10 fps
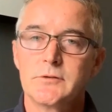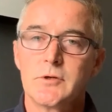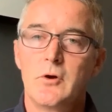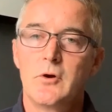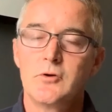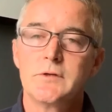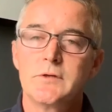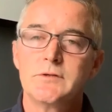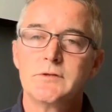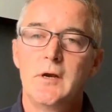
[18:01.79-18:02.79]
or using
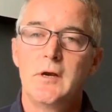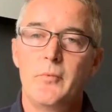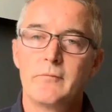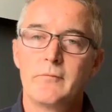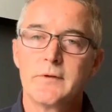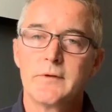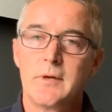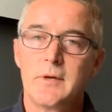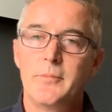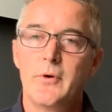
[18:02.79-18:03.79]
SharePoint, for
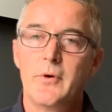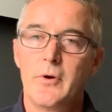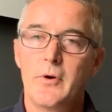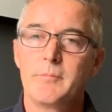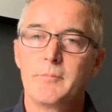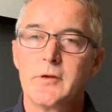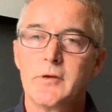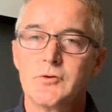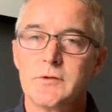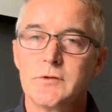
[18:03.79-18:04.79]
example, or making
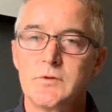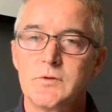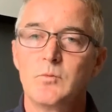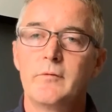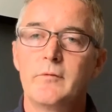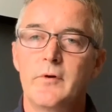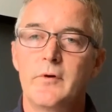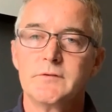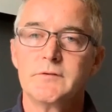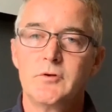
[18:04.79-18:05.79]
sure there's just one
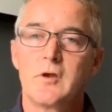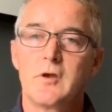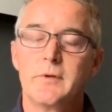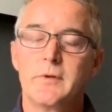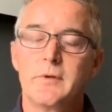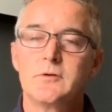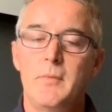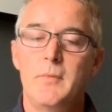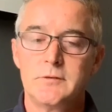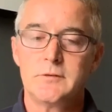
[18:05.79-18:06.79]
version of the document, not
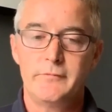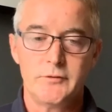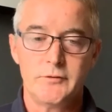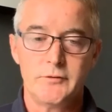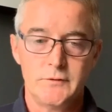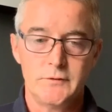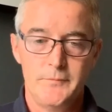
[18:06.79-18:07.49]
multiple versions.